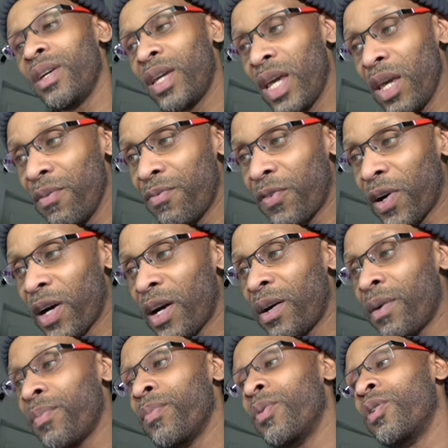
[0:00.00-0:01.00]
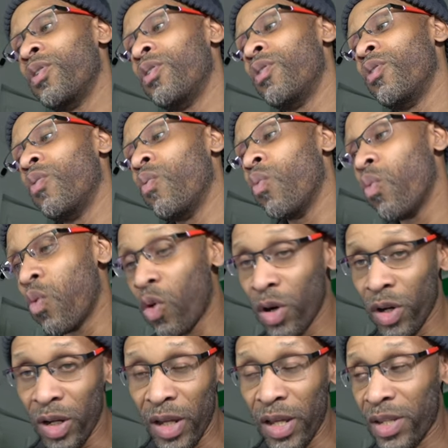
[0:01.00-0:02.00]
key fob,
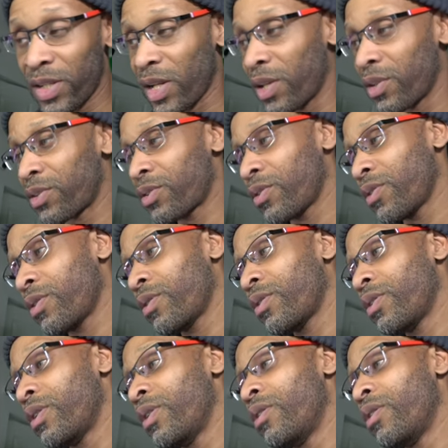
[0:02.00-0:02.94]
water leak sensor,